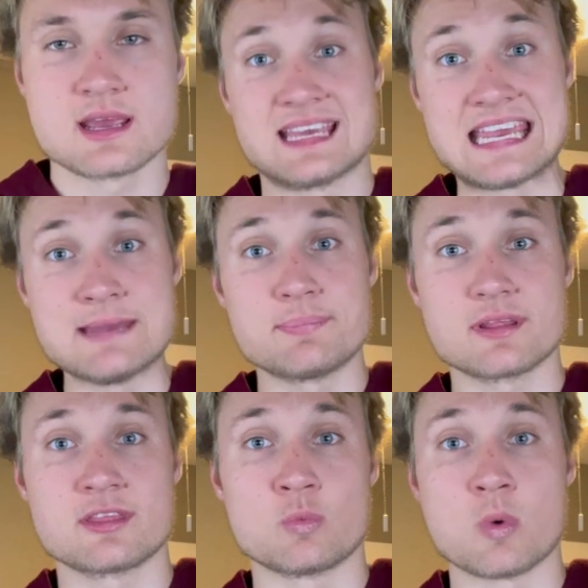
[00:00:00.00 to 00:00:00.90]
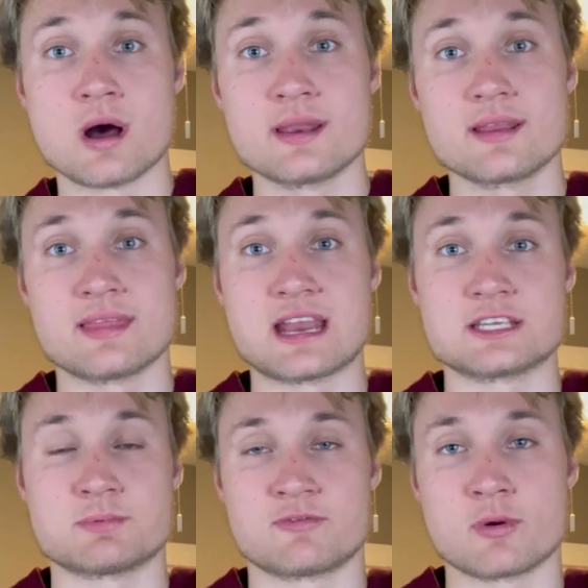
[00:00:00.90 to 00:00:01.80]
Keep the one that is
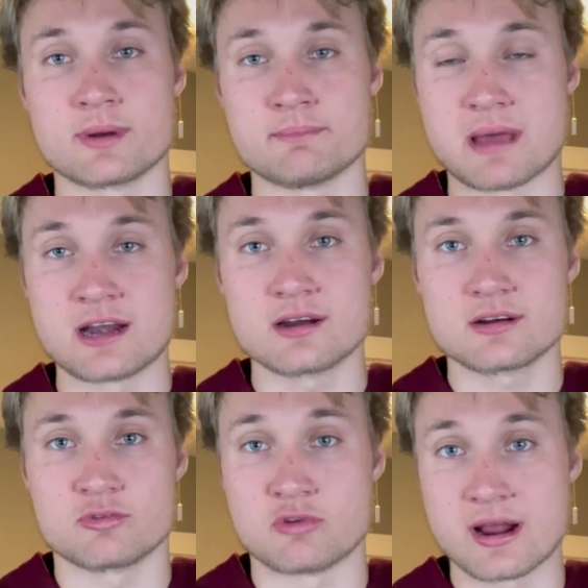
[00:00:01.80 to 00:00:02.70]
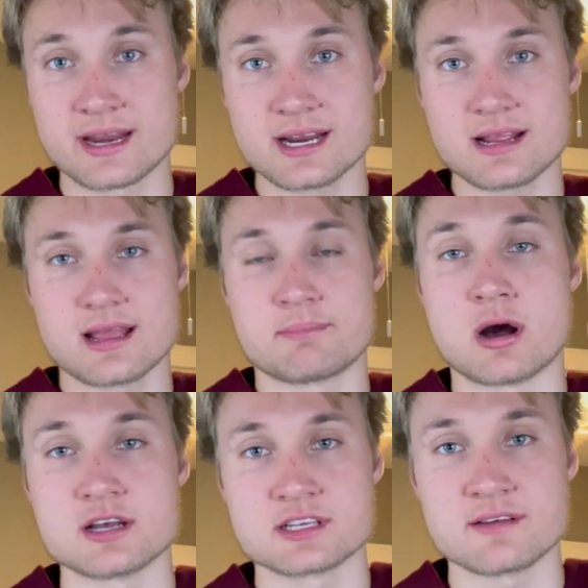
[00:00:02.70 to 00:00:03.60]
performing better running,
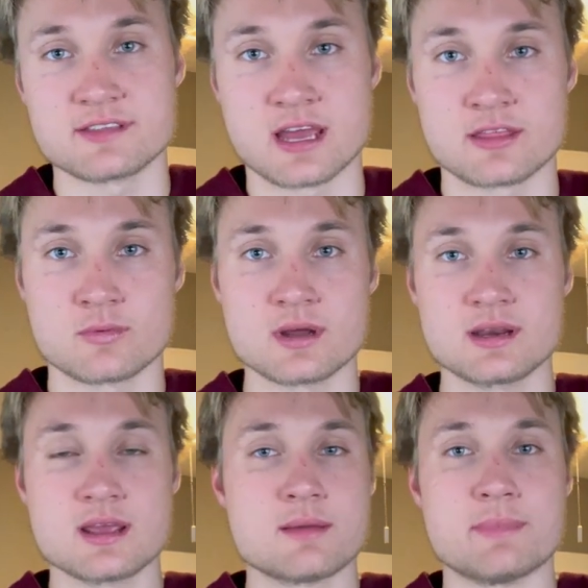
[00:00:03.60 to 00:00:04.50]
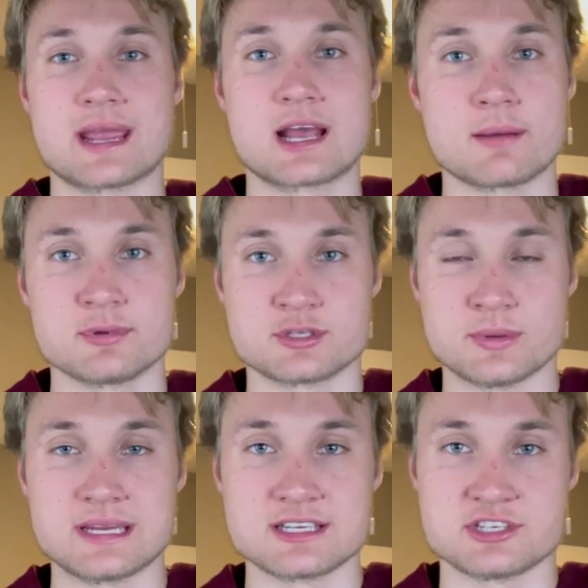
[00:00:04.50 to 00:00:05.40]
pause off the other one, make a couple
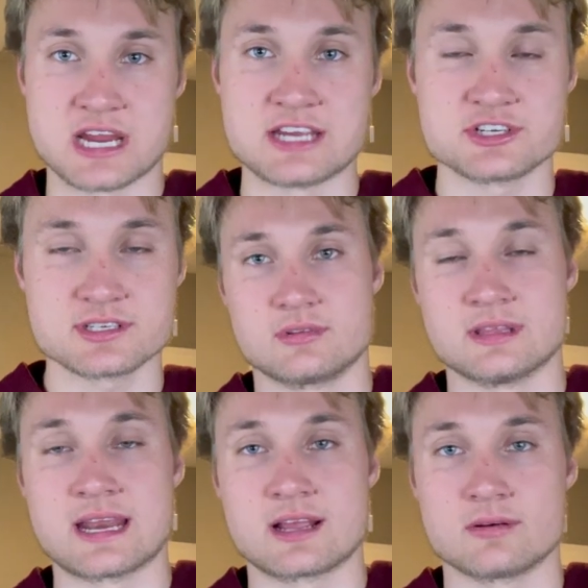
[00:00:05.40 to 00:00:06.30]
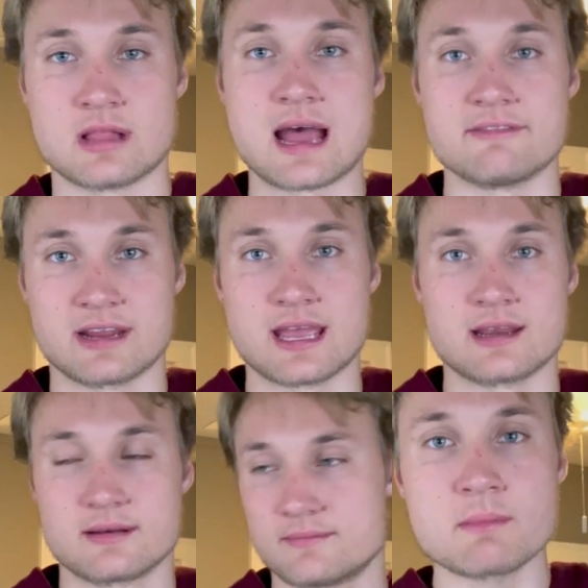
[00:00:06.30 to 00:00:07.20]
tweaks and changes, let it go live
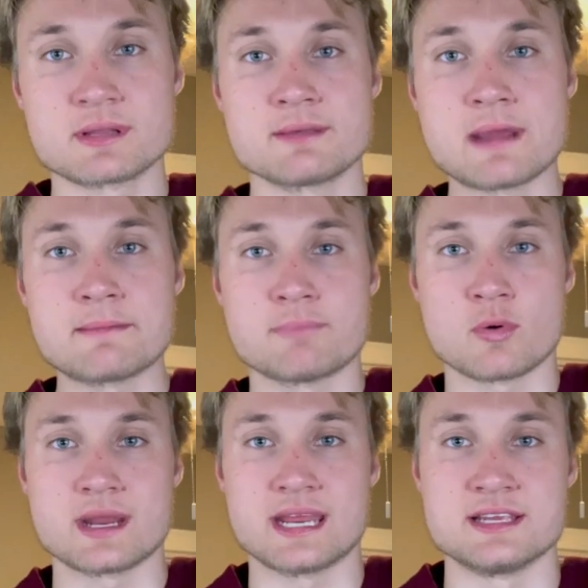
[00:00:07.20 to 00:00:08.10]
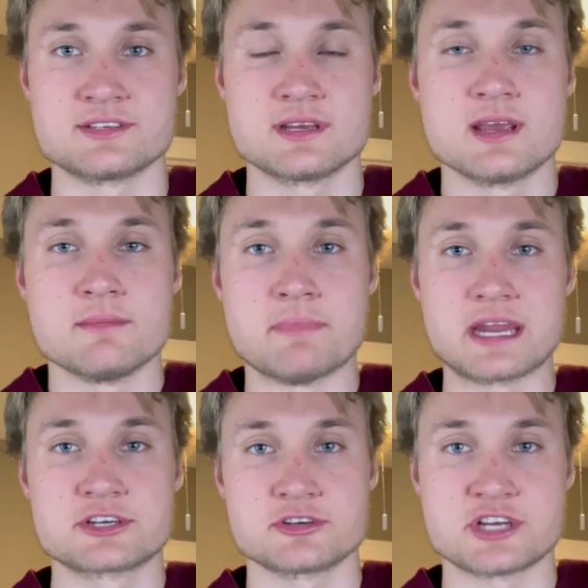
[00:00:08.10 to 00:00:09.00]
again. But the main point is make
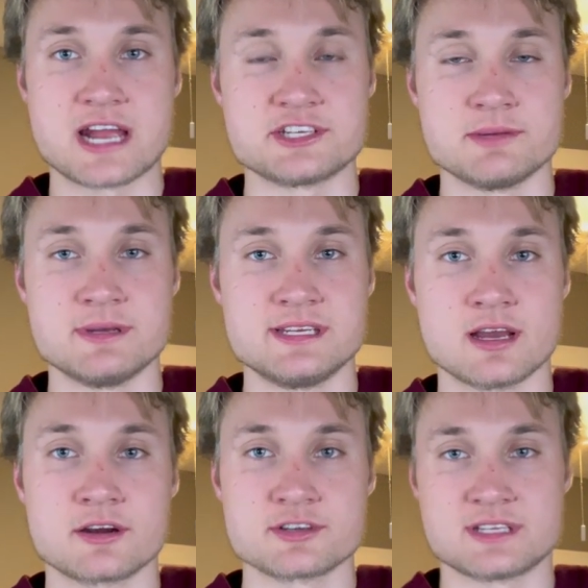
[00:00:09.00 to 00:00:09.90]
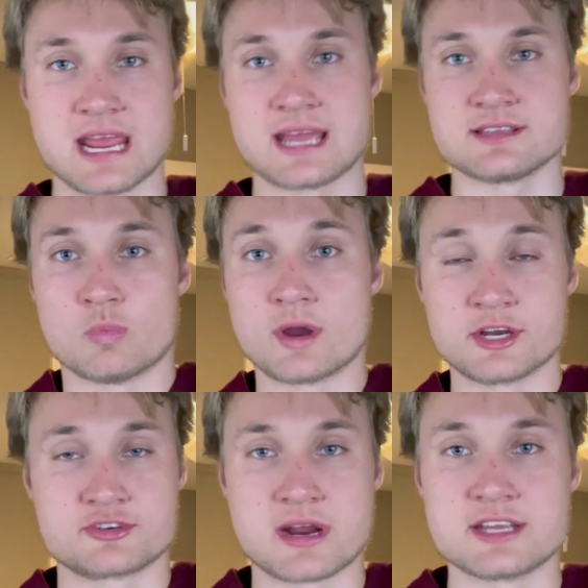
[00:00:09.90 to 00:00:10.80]
sure ChatGPT understands what
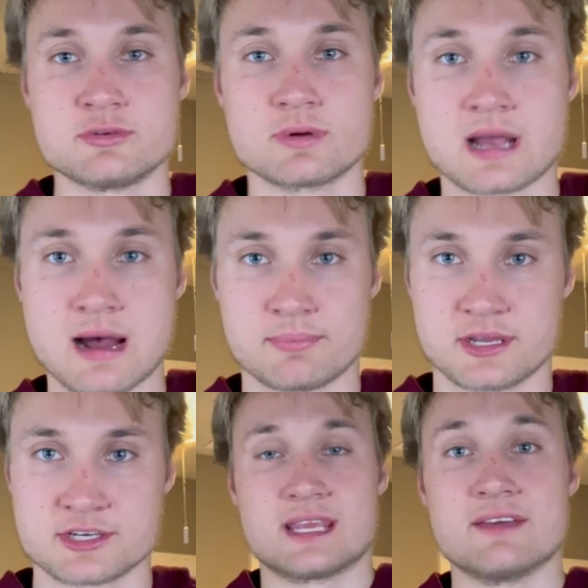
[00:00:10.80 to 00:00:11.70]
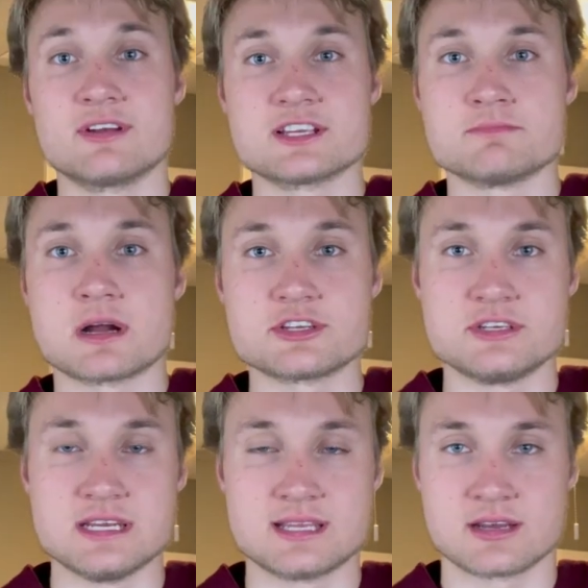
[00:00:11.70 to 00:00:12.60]
you're trying to accomplish, give it as much
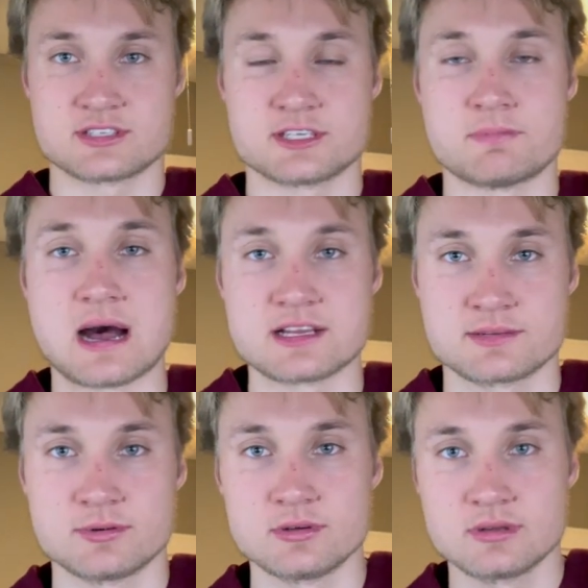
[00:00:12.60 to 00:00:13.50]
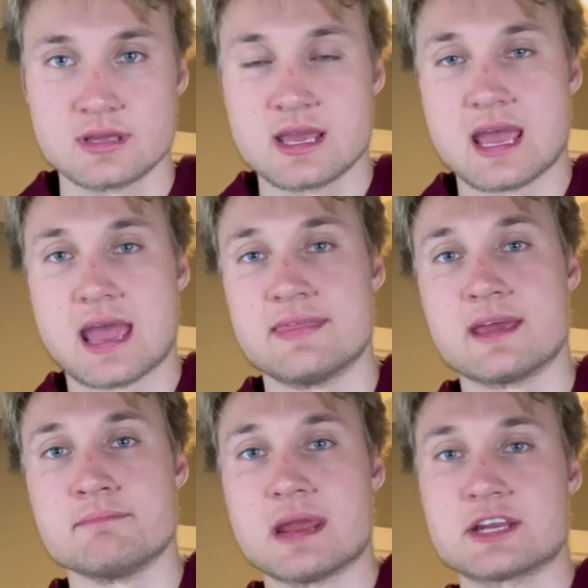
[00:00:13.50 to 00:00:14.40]
details as possible, and
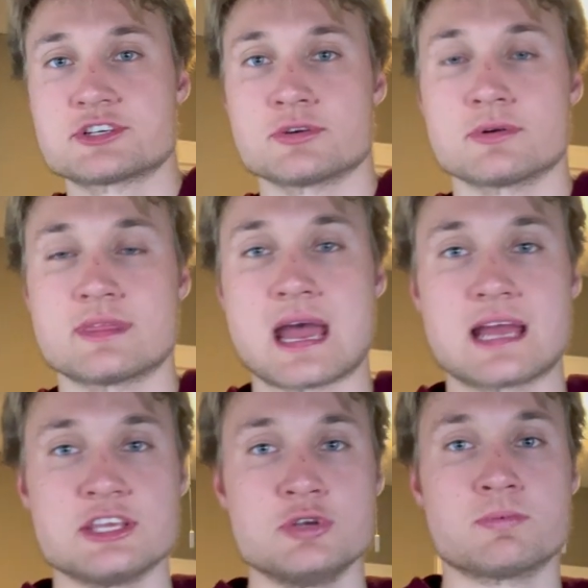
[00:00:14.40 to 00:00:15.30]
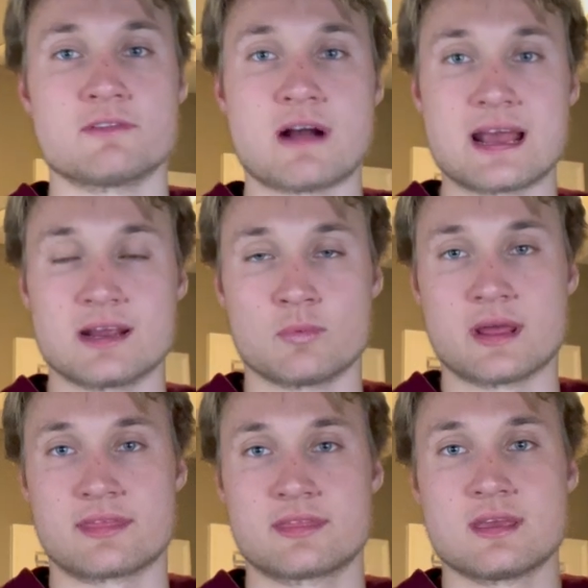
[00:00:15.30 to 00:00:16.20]
then make sure that you provide it
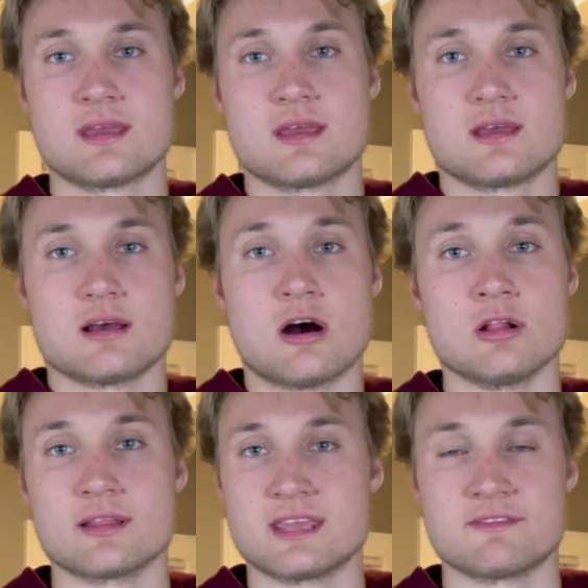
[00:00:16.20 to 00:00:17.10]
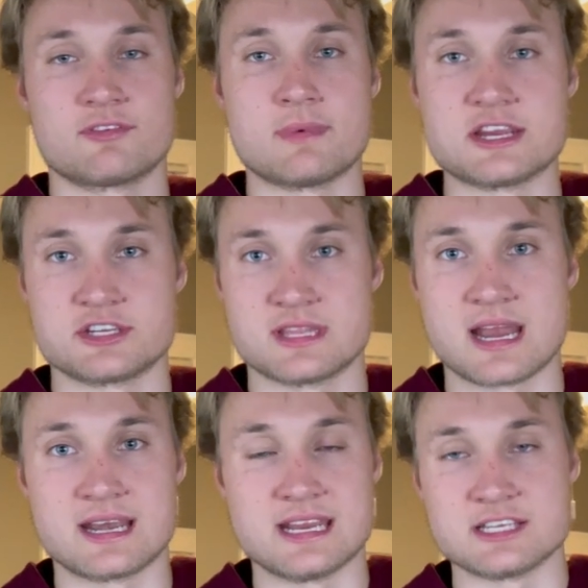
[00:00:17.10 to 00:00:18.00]
with all of the information that
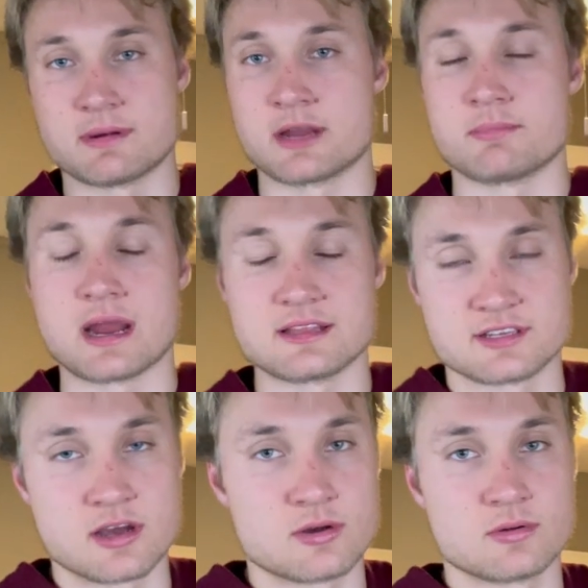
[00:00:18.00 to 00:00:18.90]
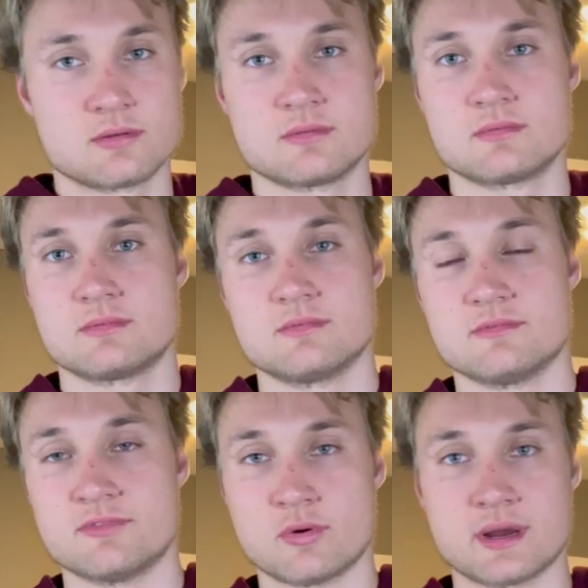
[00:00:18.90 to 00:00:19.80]
it needs about your brand tone,
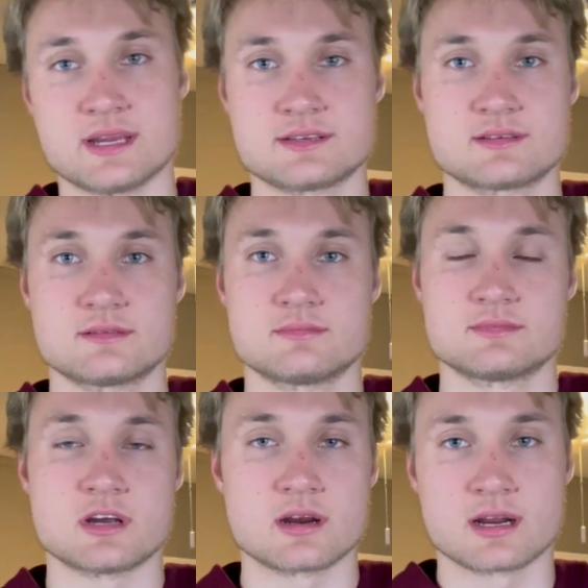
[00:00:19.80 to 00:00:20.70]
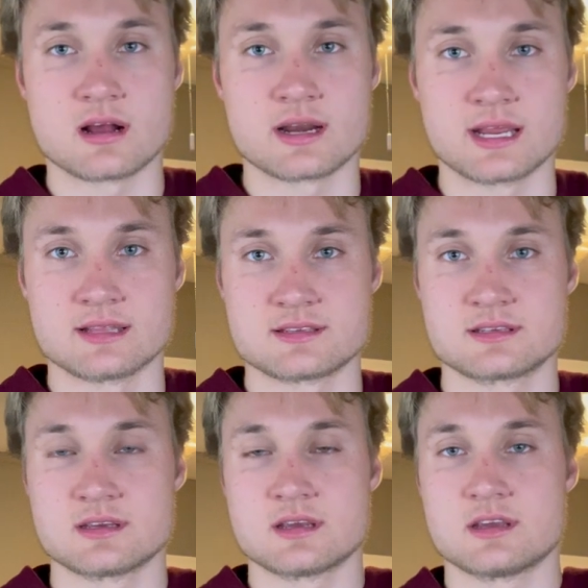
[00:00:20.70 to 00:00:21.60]
voice, target audience,
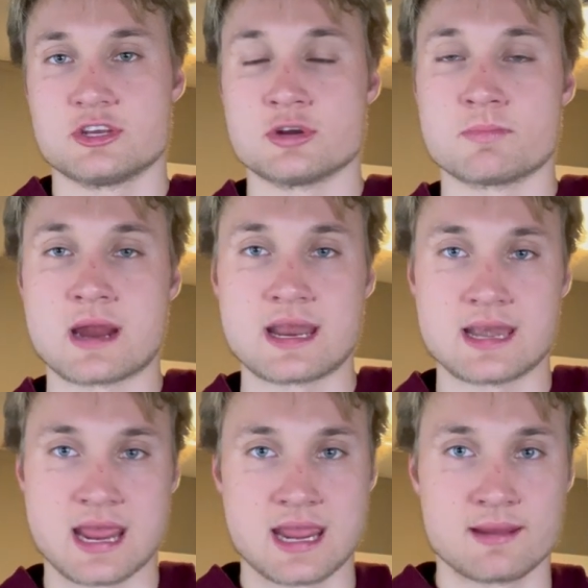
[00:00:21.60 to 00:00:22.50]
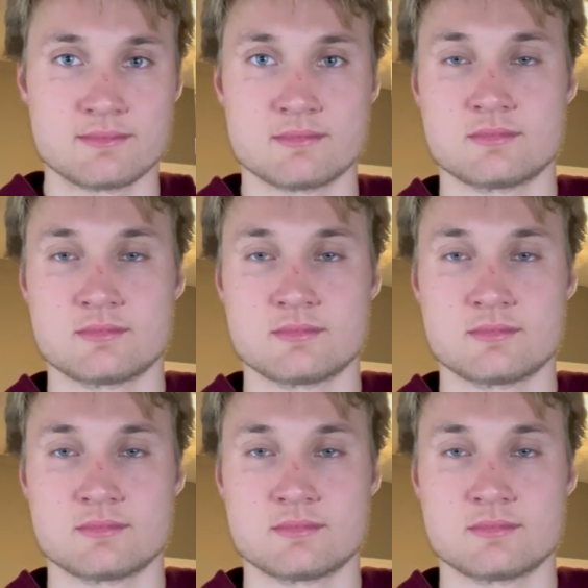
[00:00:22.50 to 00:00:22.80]
your brand name,